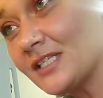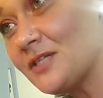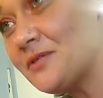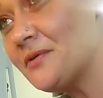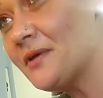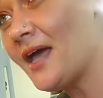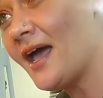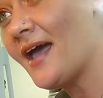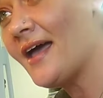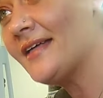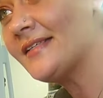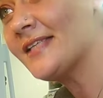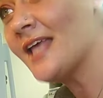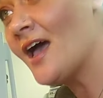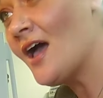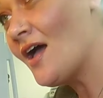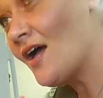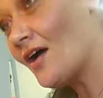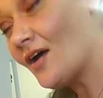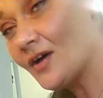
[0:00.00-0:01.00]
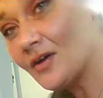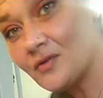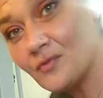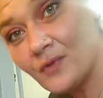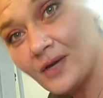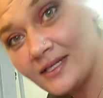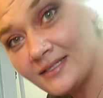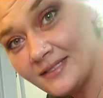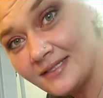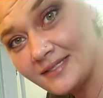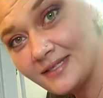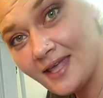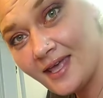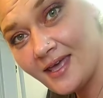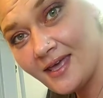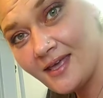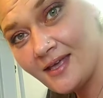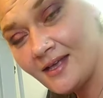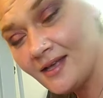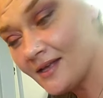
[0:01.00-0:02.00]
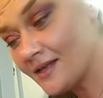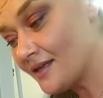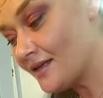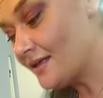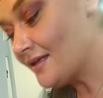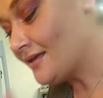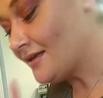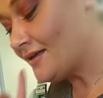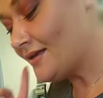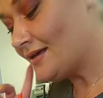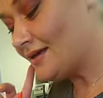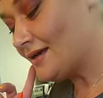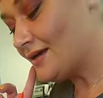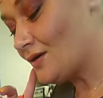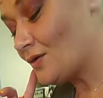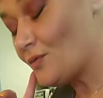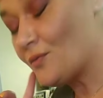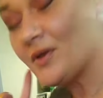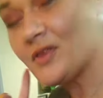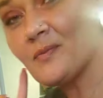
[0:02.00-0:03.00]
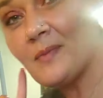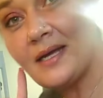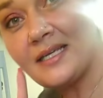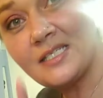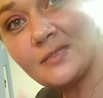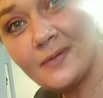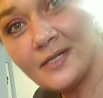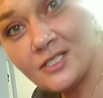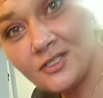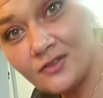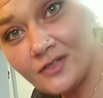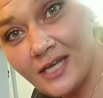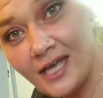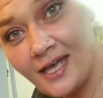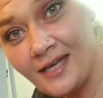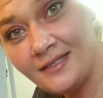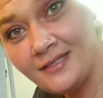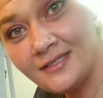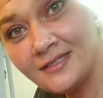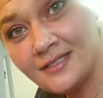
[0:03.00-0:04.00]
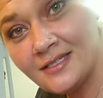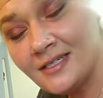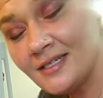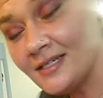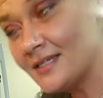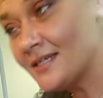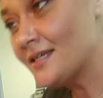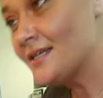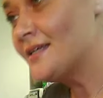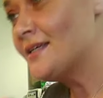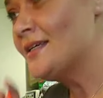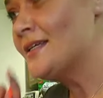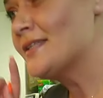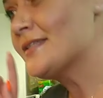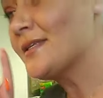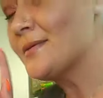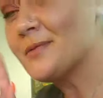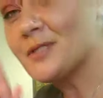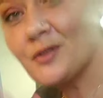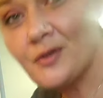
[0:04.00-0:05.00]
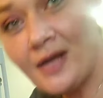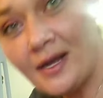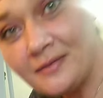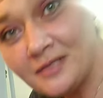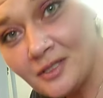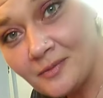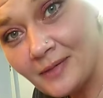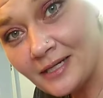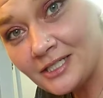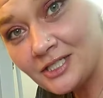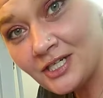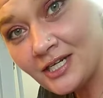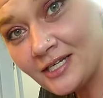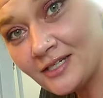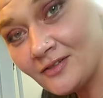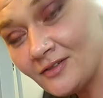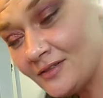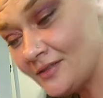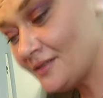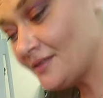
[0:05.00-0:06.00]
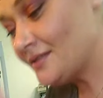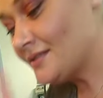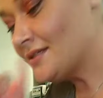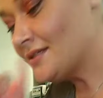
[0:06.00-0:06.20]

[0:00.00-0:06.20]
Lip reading: you guys on Wednesday with my special guest. Subscribe to my channel.